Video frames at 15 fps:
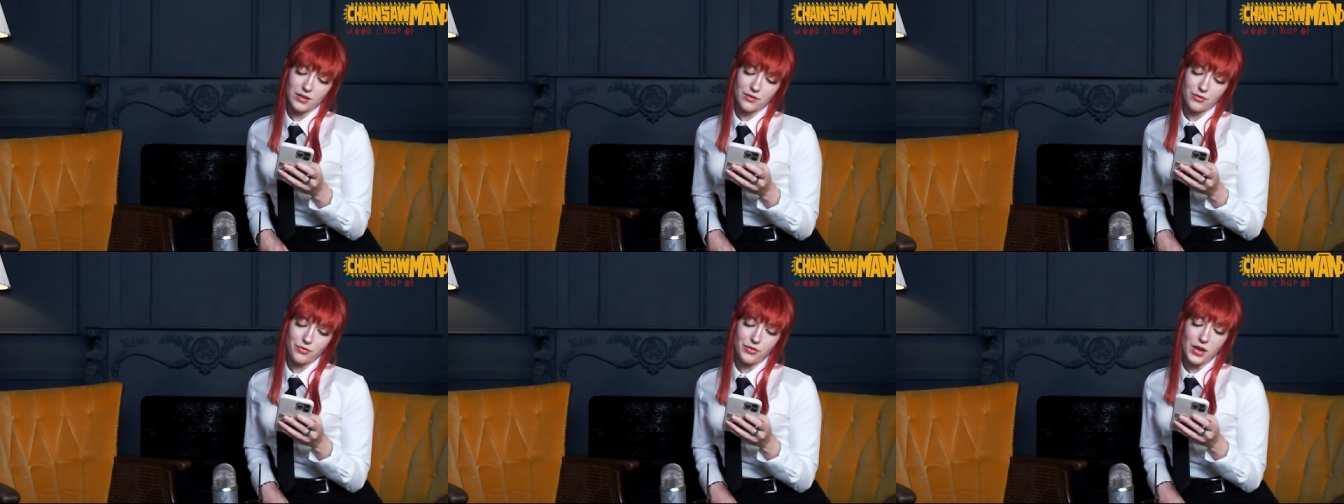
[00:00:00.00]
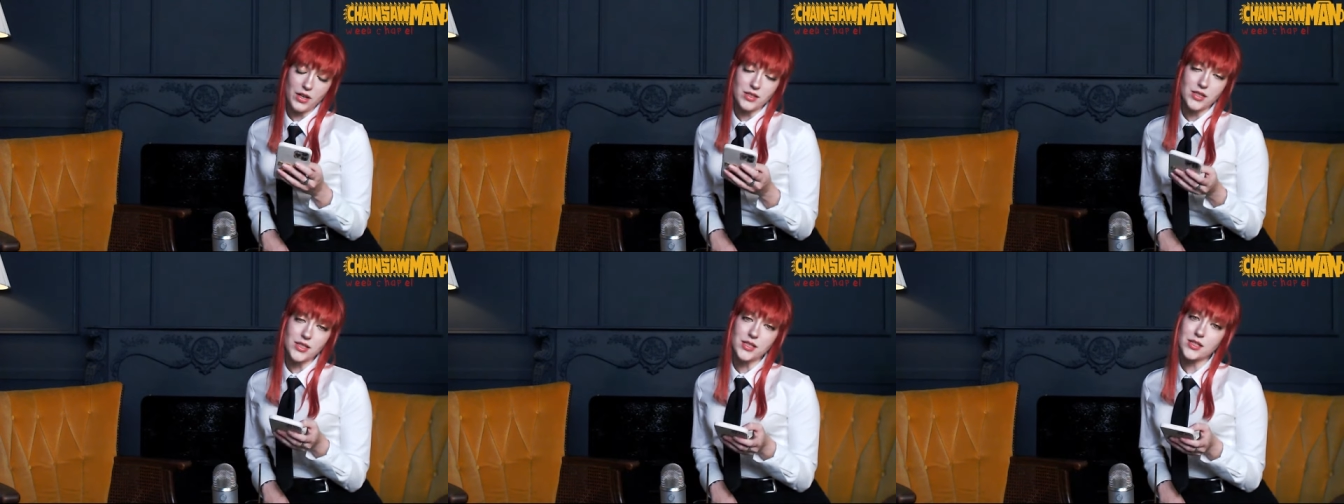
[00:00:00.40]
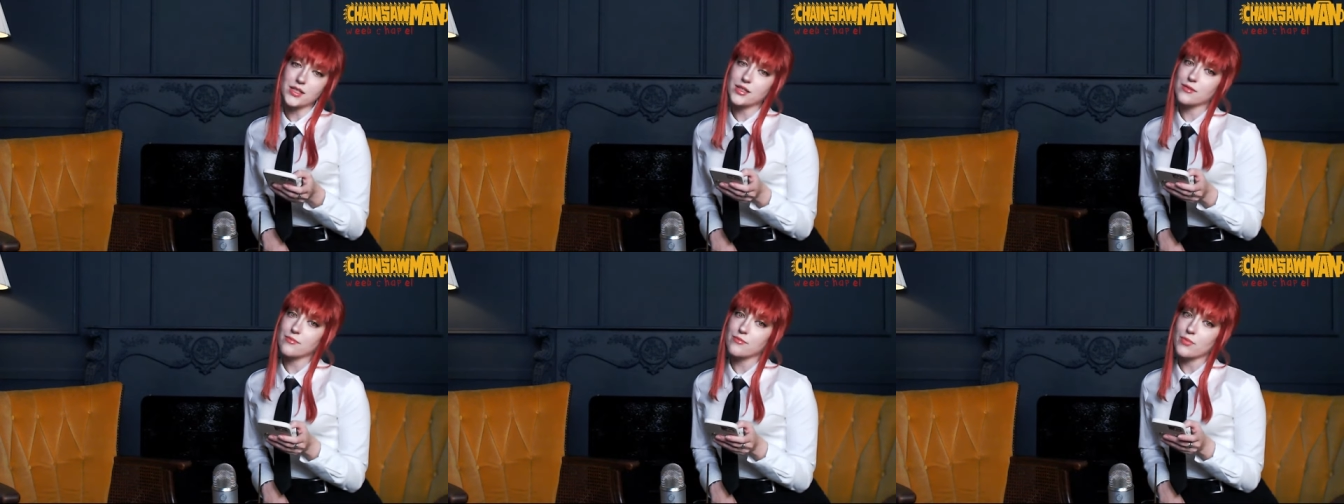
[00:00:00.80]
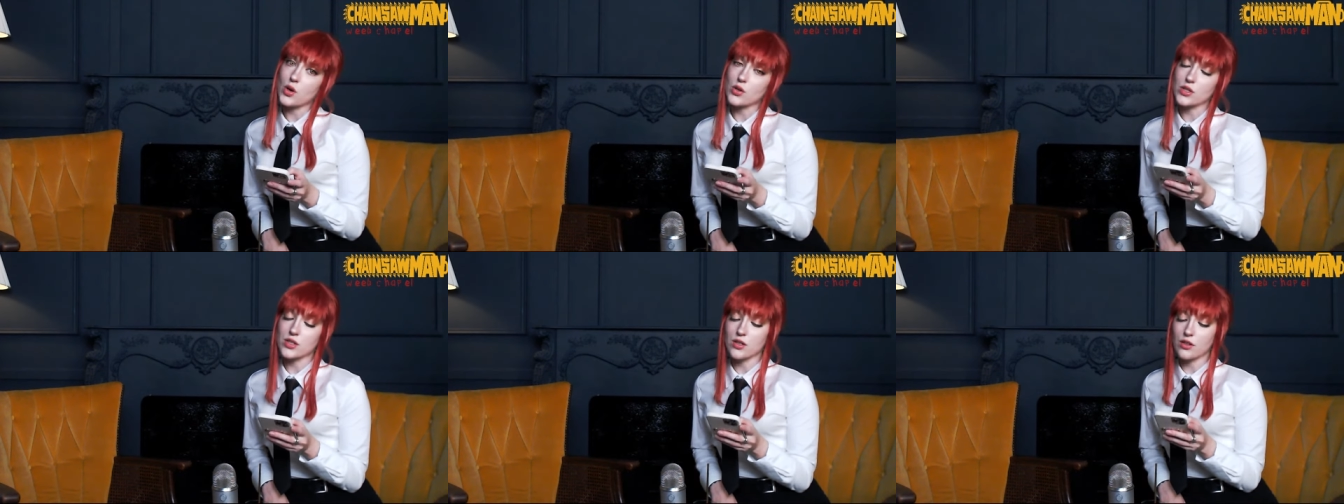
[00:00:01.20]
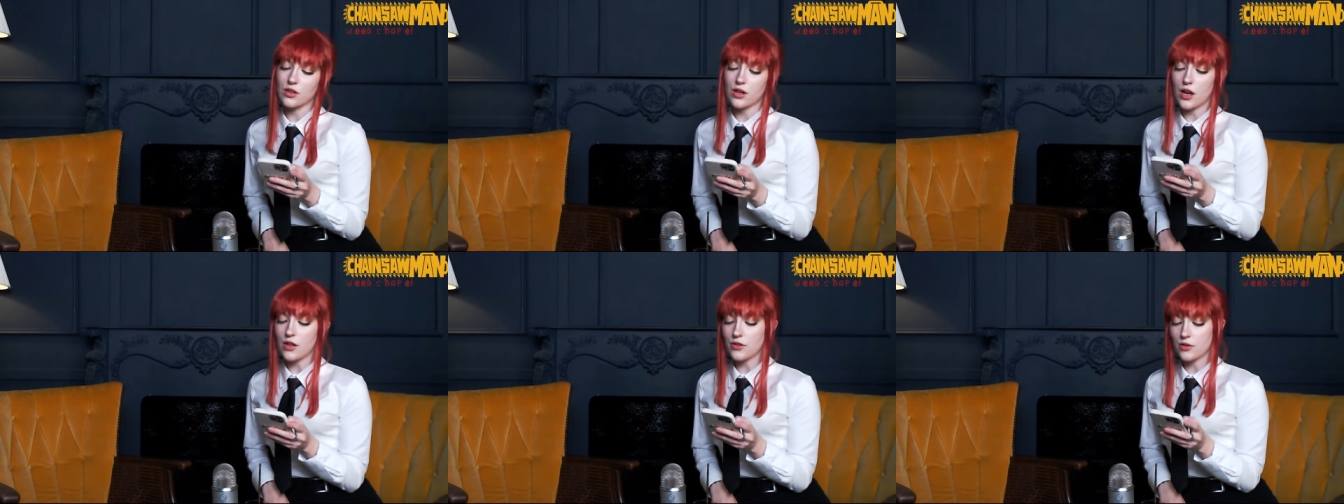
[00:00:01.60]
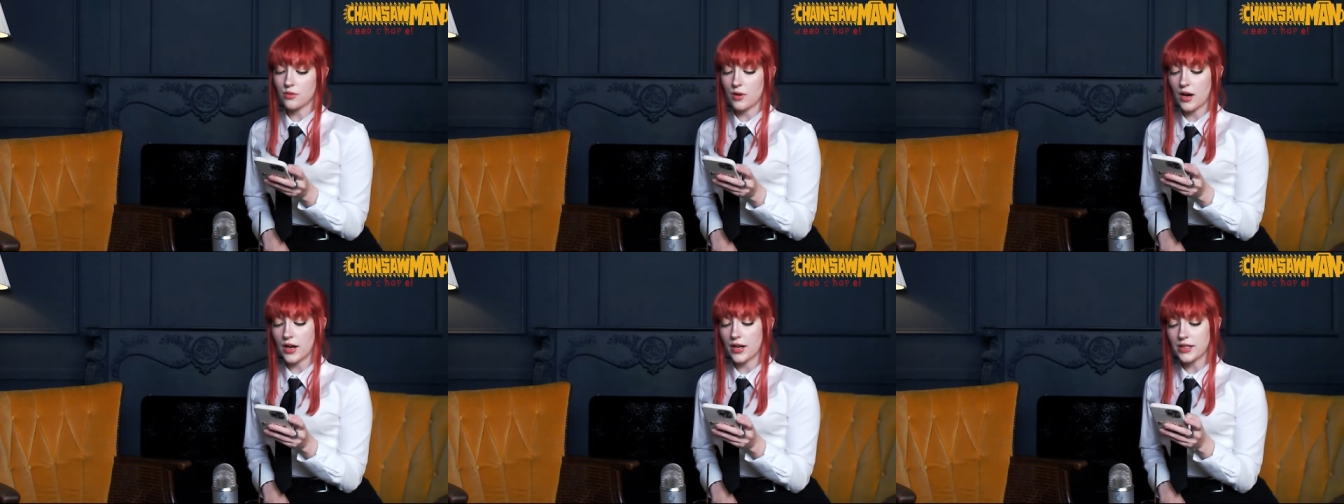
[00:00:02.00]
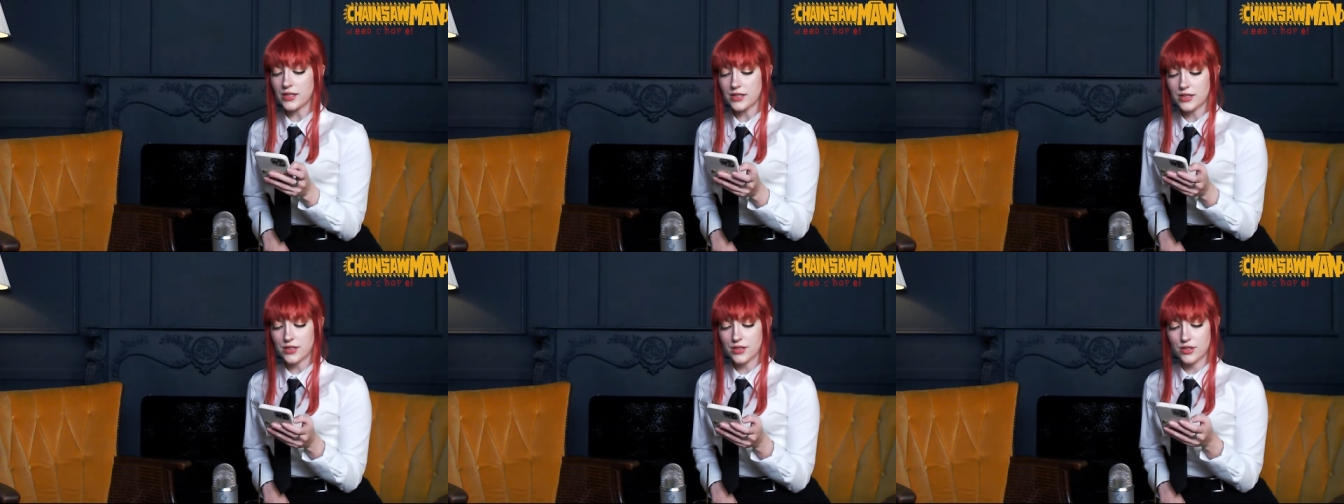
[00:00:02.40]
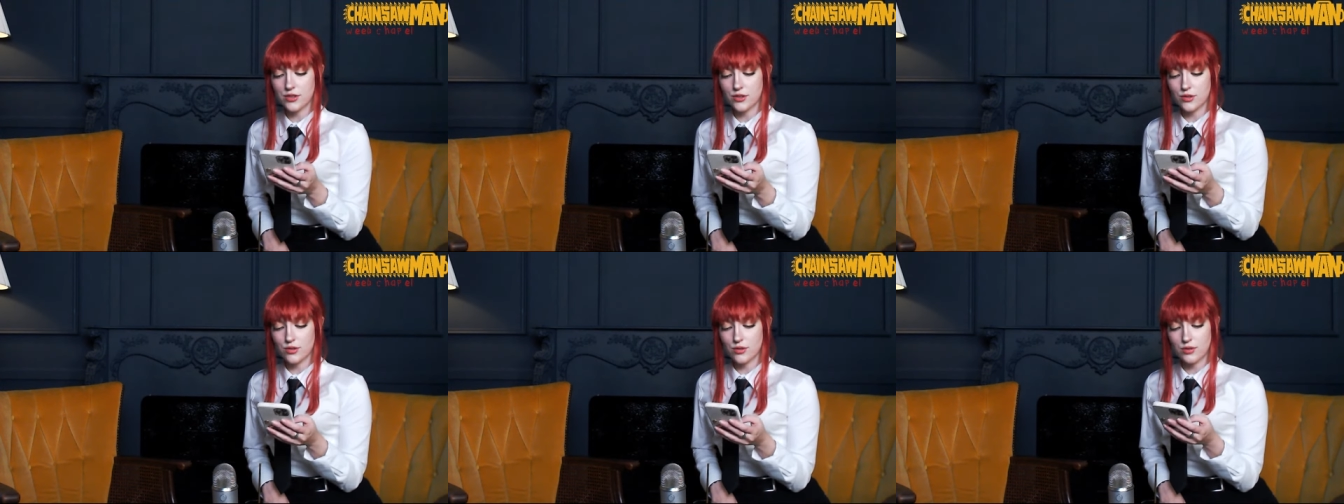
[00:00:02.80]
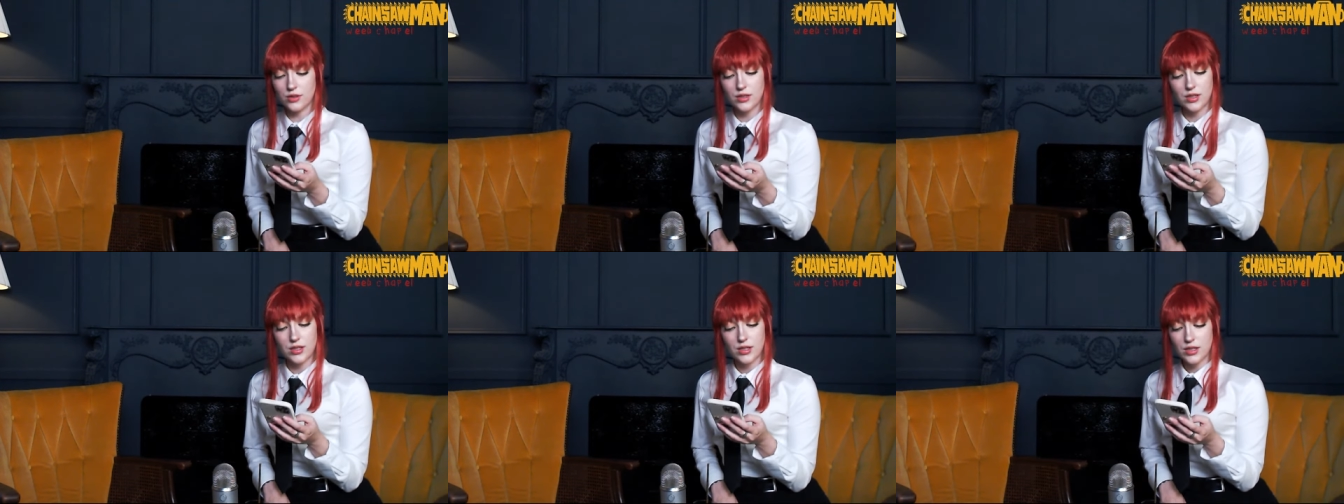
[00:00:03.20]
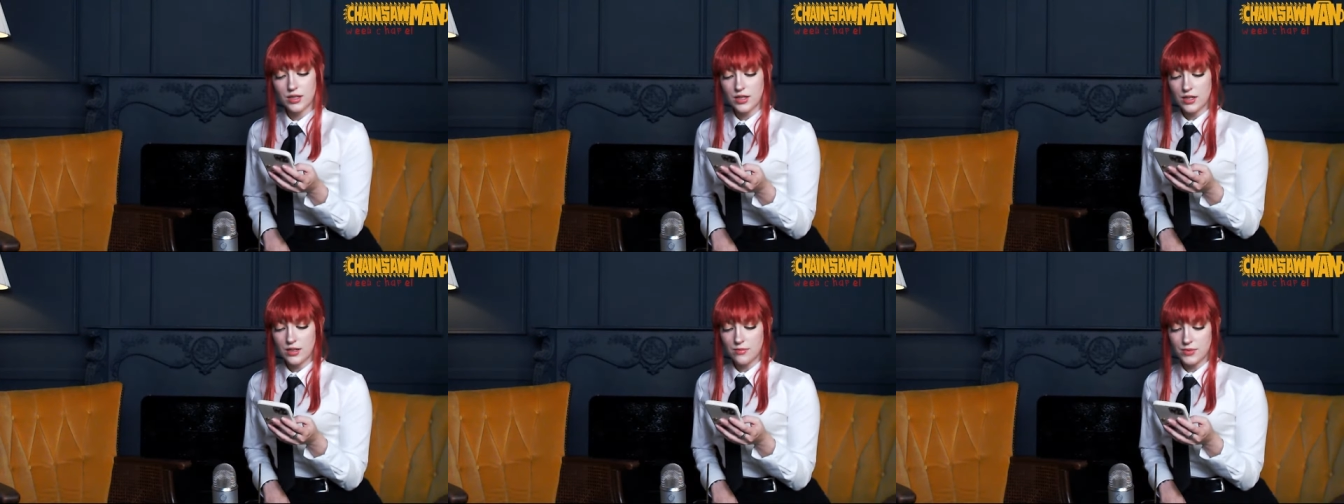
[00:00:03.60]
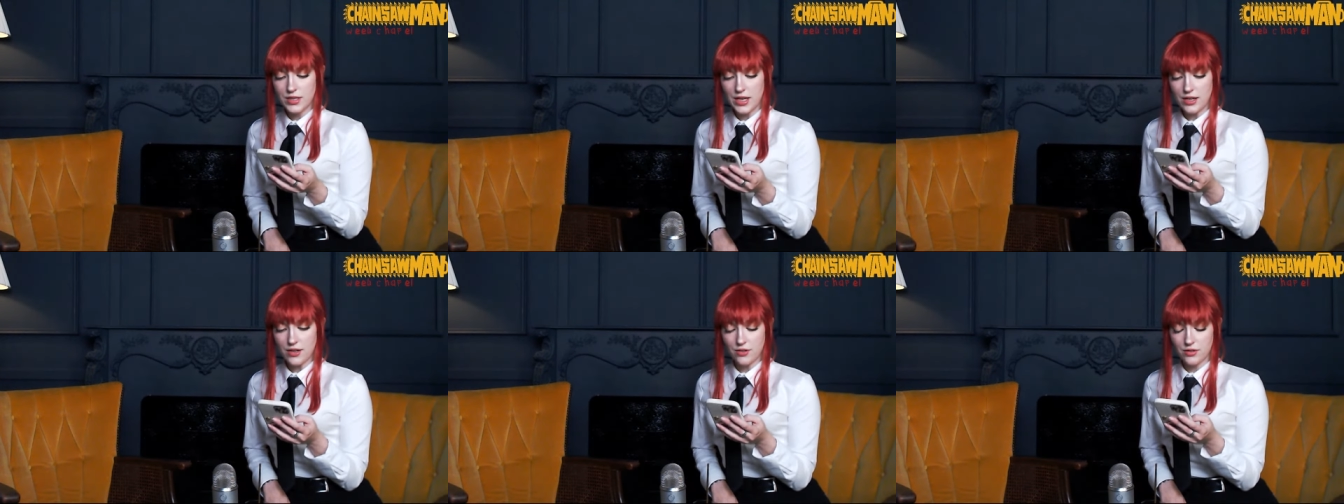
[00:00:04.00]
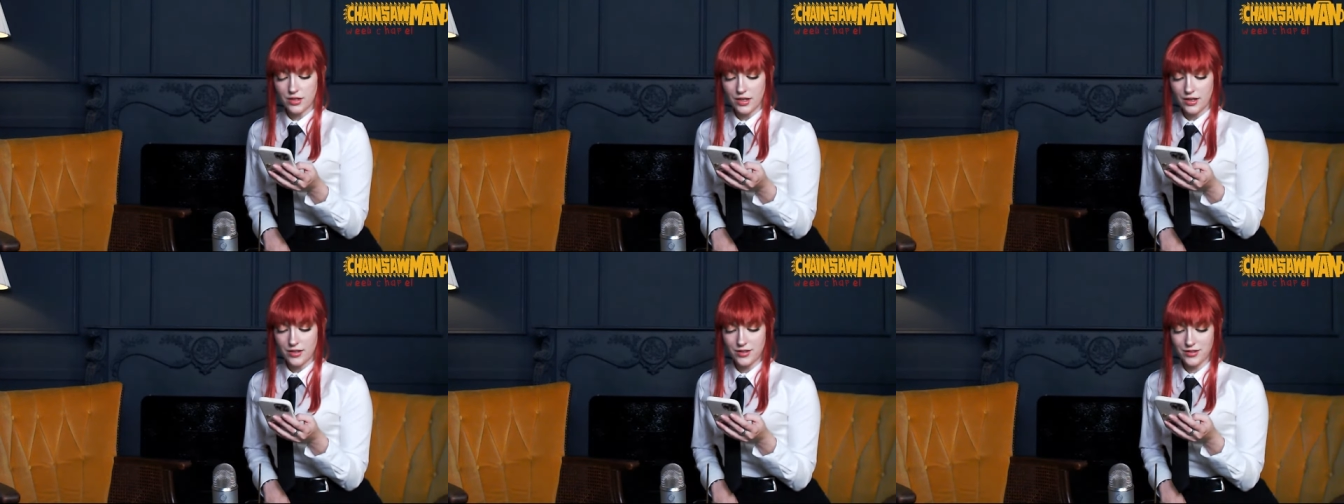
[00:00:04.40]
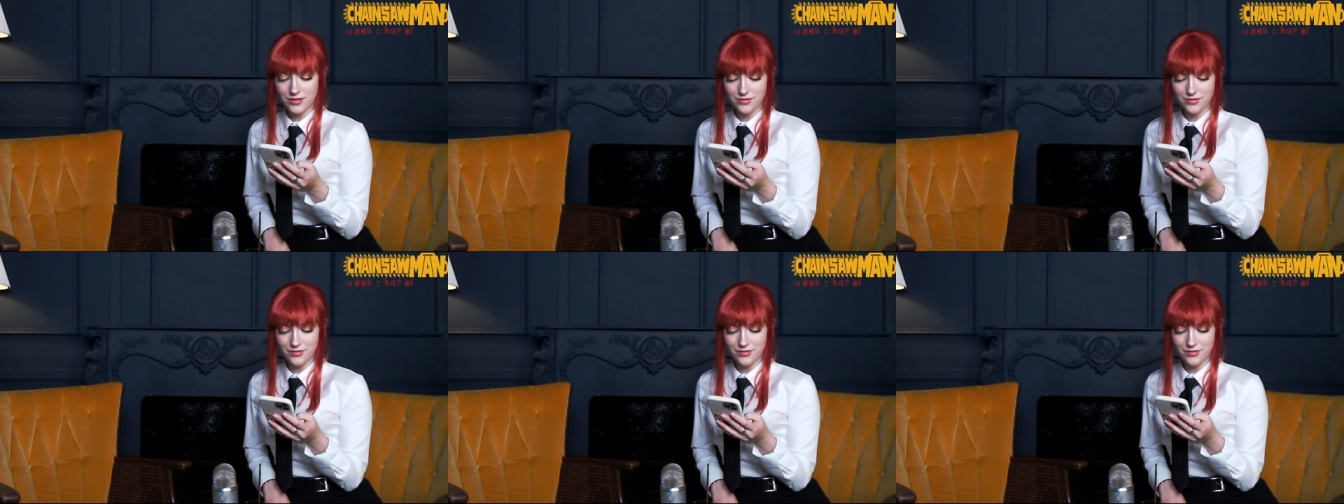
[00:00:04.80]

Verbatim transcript: funds, personal or otherwise, to take her there.